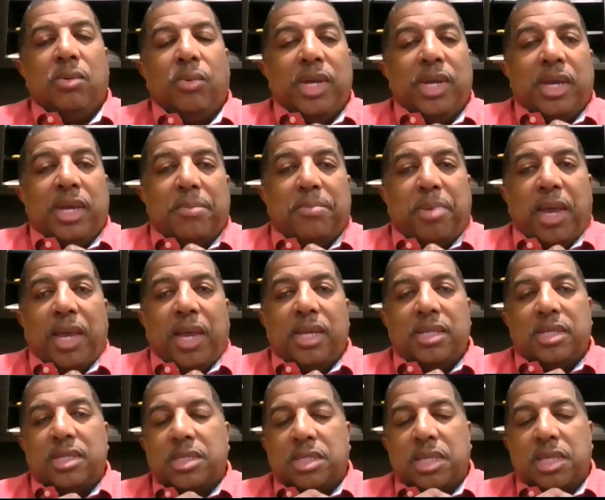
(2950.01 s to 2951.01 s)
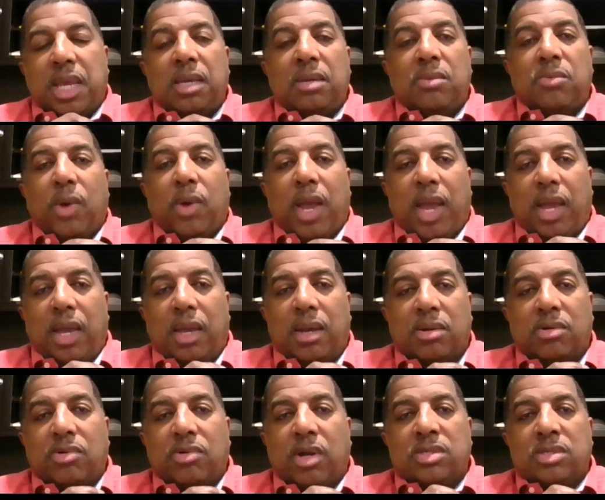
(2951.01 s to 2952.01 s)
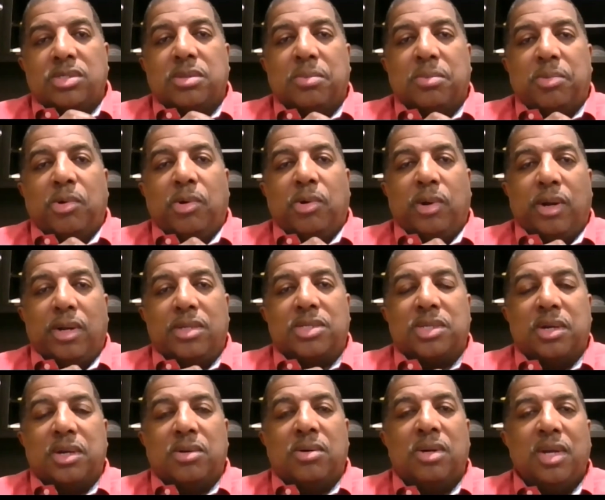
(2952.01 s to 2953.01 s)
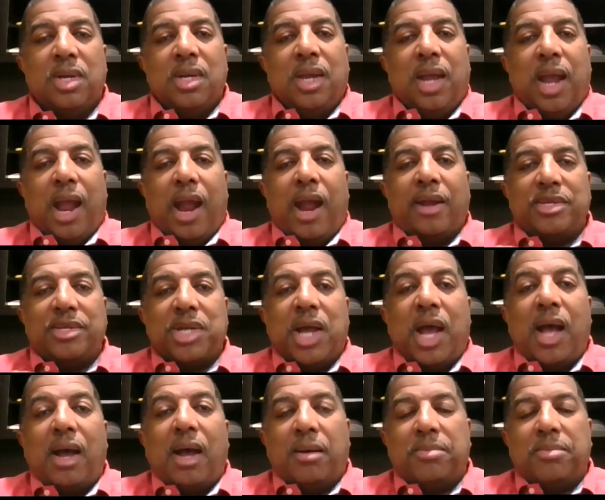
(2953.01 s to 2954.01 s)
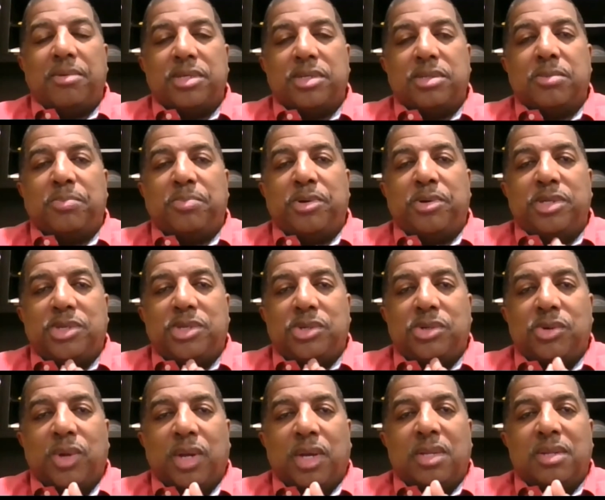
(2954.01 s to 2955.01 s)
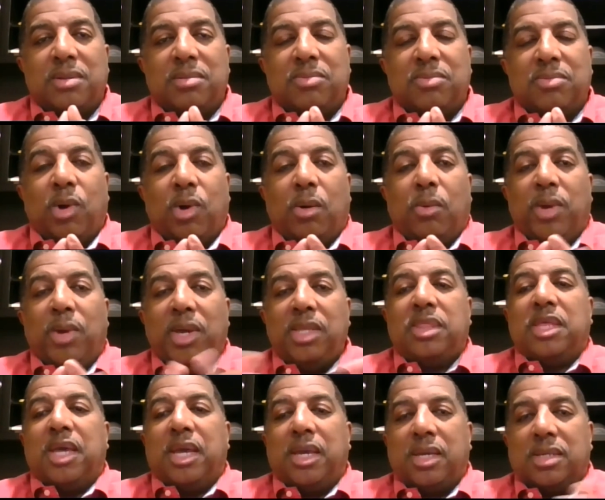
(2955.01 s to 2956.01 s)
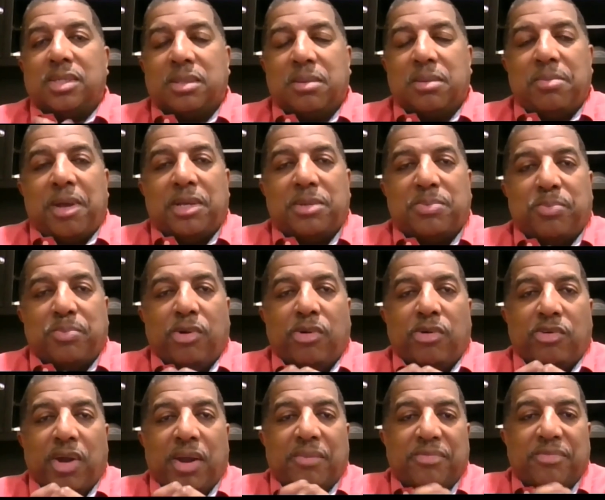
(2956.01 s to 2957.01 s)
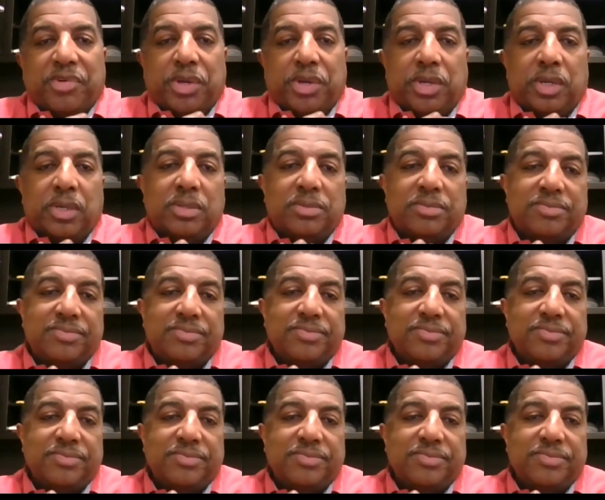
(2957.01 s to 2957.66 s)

We get paid the same way across the board. So our job is to put you in what we think is the best program for you.